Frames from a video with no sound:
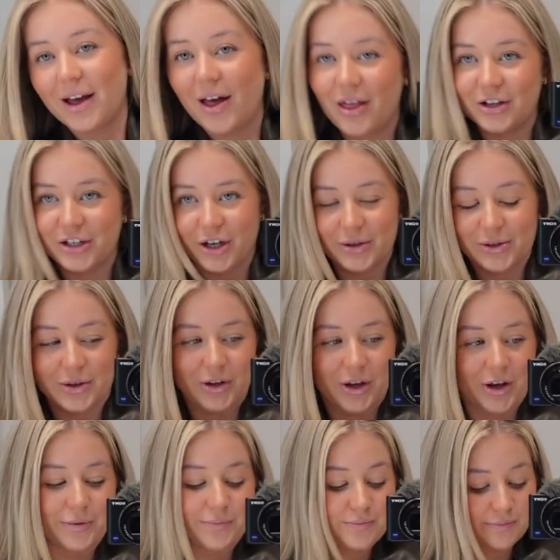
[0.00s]
the joke's on
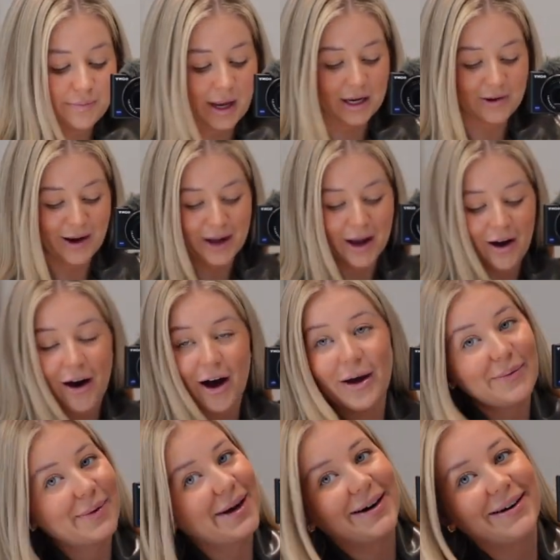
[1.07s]
you. But anyway, I
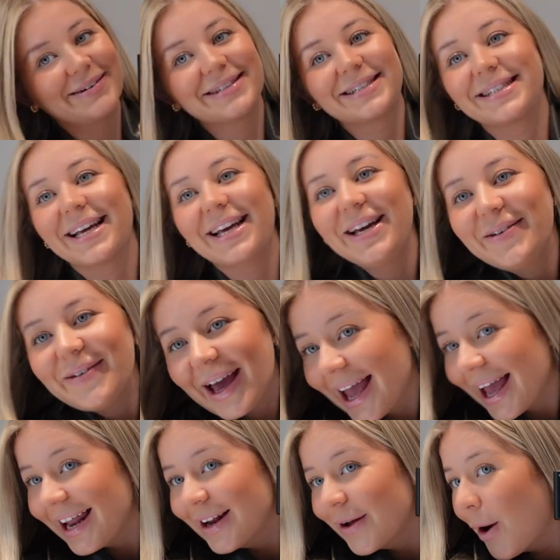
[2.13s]
will see you
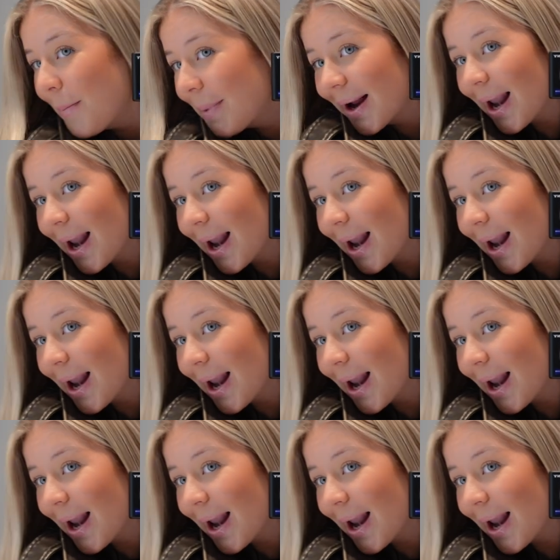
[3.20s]
in Coffee